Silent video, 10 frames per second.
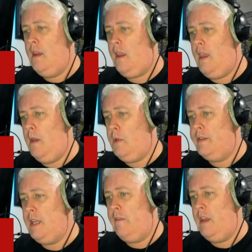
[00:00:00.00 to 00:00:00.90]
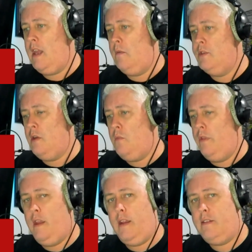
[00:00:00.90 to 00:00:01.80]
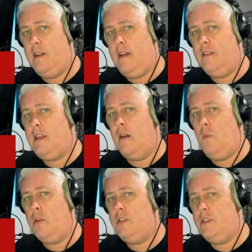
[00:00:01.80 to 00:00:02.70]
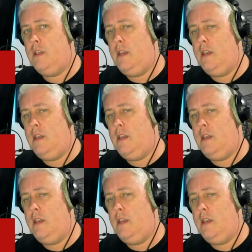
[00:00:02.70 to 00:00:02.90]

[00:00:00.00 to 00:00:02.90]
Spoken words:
cable TV and it was on one night and I sat and watched